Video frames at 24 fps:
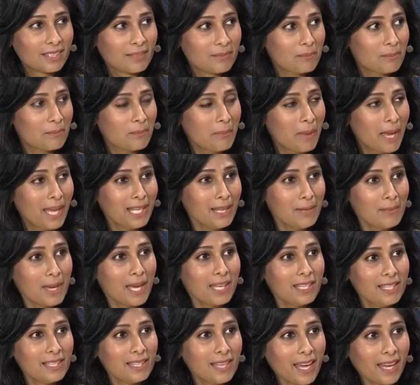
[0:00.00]

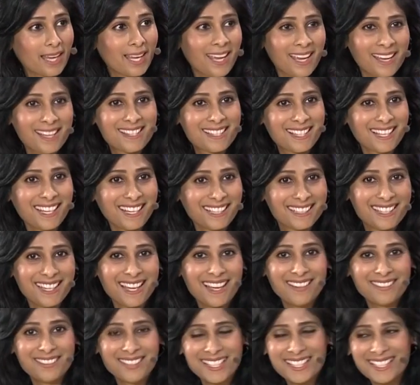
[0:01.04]
many decades, like
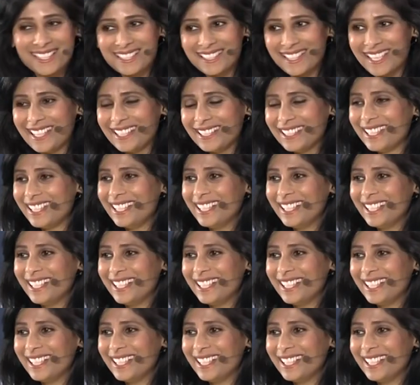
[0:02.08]
David has said.